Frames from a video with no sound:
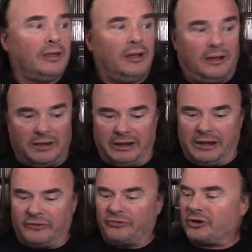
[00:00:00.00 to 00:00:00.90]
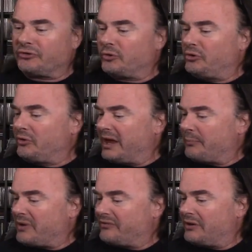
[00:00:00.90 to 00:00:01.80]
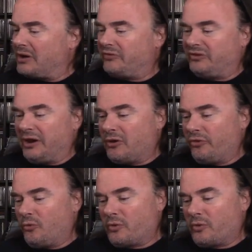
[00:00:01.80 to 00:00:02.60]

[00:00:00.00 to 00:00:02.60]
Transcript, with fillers: Uh, and then this is also a UK pressing of Take on the